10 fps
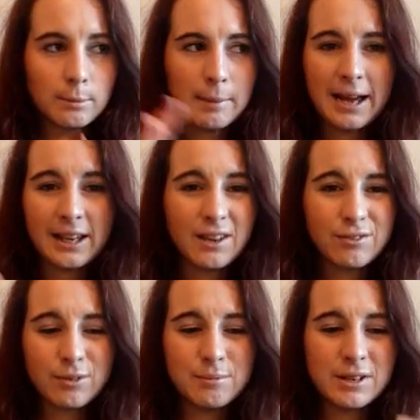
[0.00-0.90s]
packet
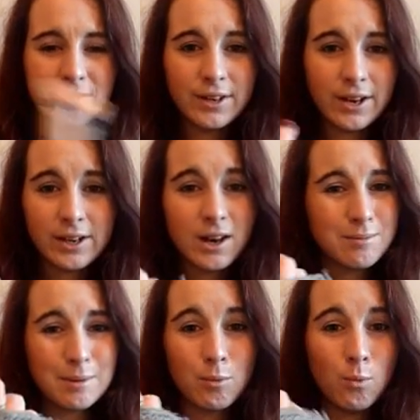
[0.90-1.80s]
from Nivea. I
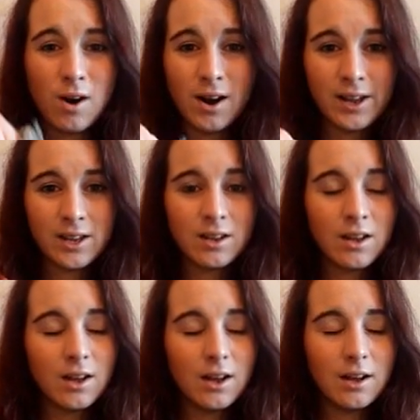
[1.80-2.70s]
can't remember why,
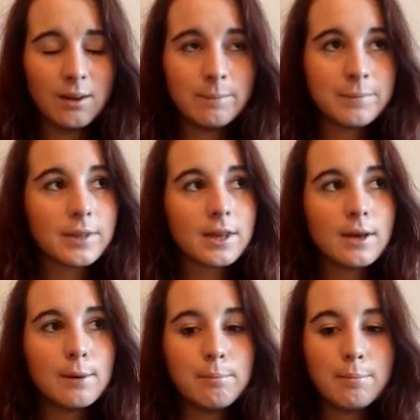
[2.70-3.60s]

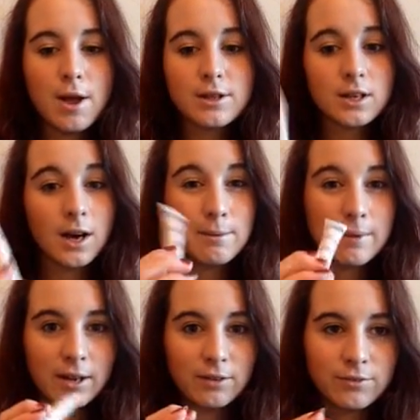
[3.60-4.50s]
but I
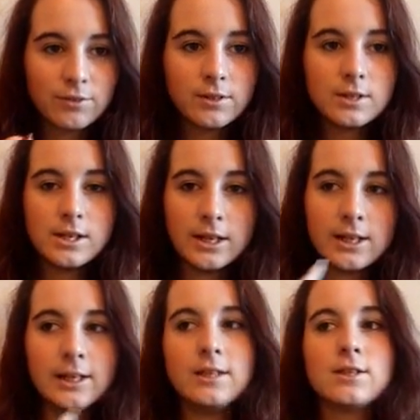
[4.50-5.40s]
may have
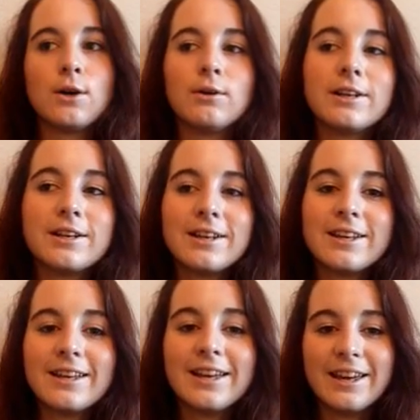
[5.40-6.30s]
sneakily stolen
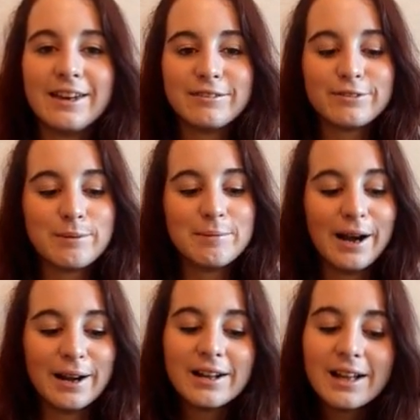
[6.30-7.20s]
it from
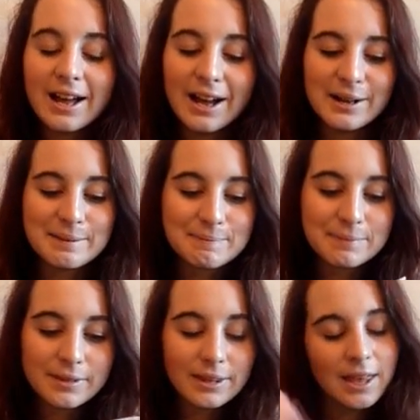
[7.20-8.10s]
her.
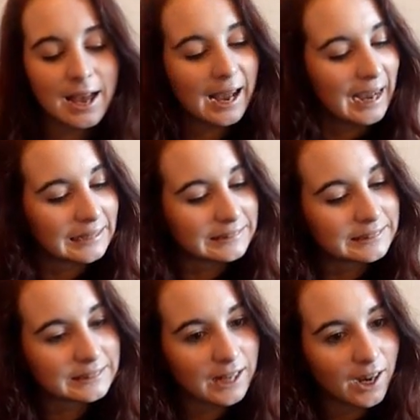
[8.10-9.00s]

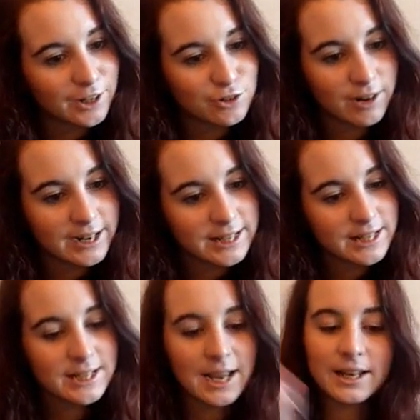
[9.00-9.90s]
And I tried
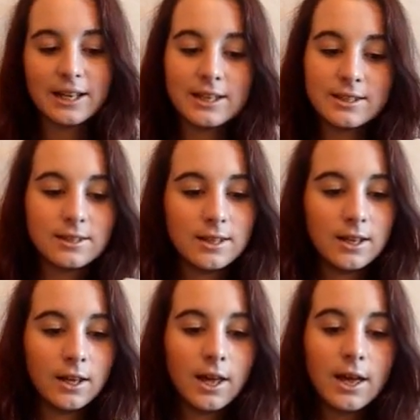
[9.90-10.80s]
it, and it is
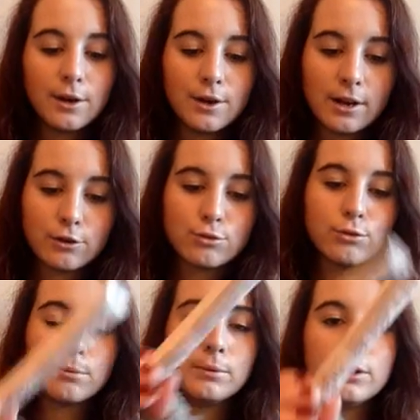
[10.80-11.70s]
the
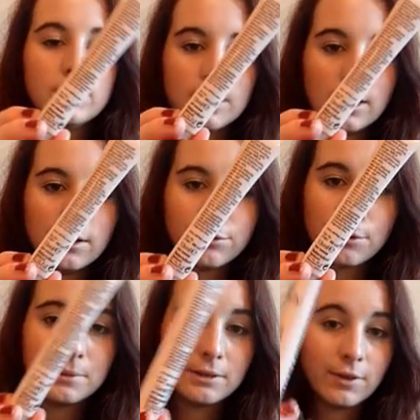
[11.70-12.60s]
Natural Beauty
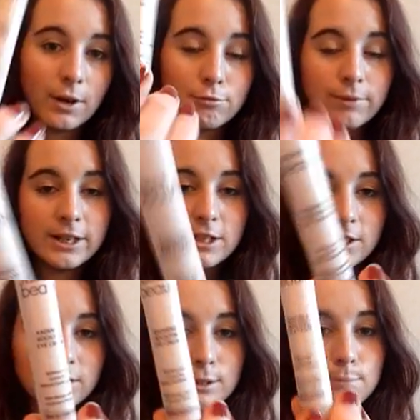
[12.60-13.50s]
from Nivea
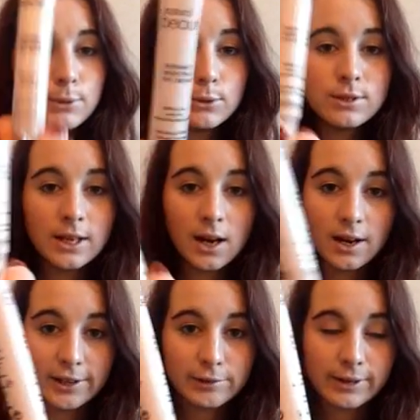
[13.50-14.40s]
Radiance Boosting
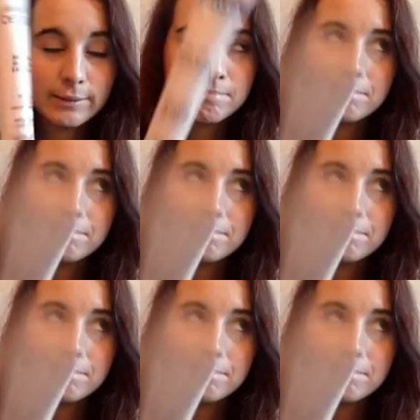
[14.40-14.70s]
Eye Cream,